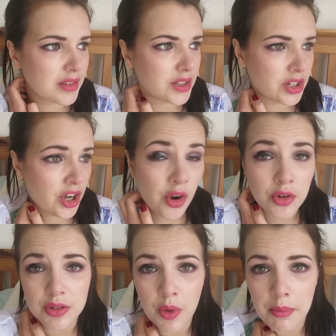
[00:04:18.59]
I don't know,
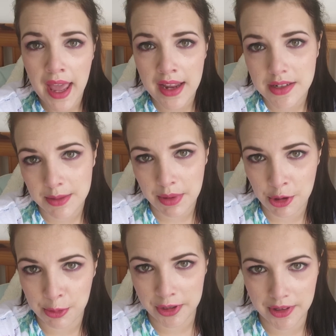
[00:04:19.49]
just want my head to be
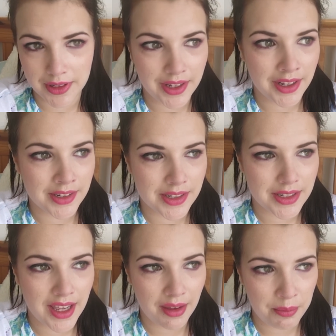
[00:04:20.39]
normal and
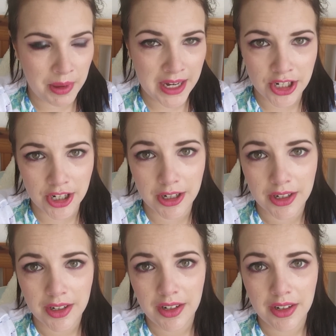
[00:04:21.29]
get better,
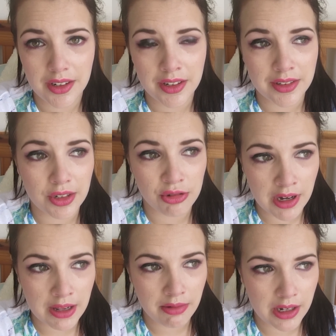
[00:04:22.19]
because it's
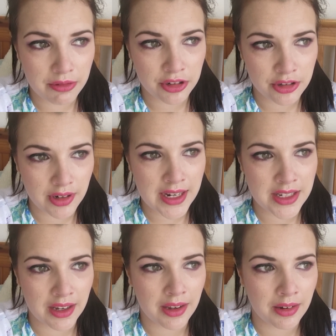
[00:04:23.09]
really, really
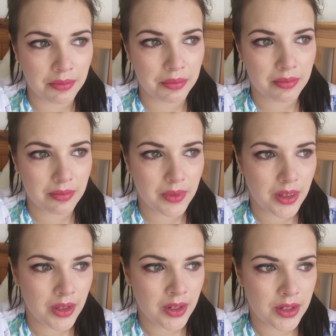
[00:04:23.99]
frustrating and
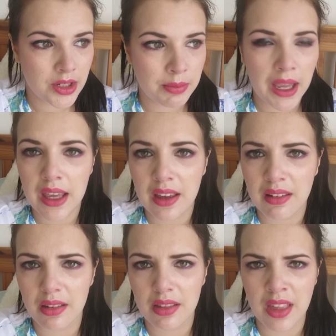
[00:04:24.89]
just
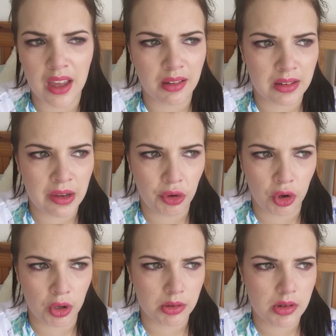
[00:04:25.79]
making things
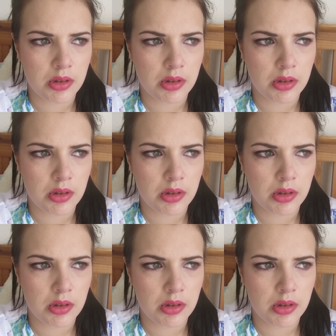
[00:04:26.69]
difficult.